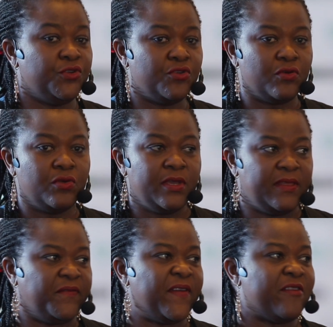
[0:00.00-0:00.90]
You know,
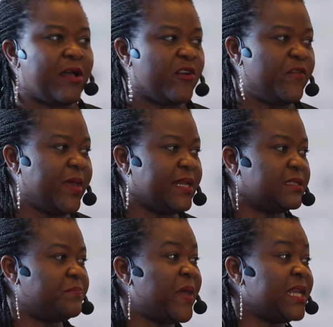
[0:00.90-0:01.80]
the federal
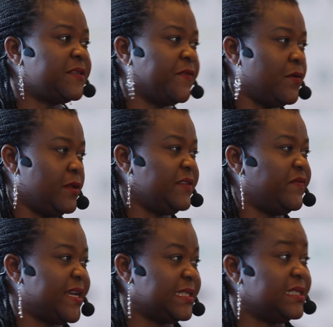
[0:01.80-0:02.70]
government pays for all the
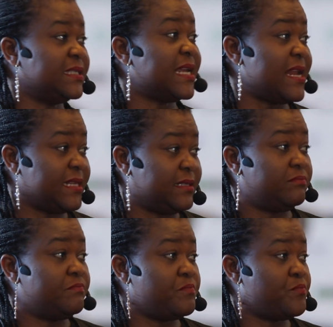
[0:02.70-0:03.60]
vaccines that are
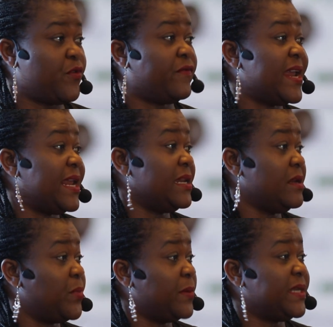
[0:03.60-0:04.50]
provided in
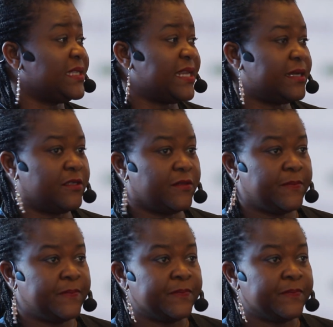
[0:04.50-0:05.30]
the public sector.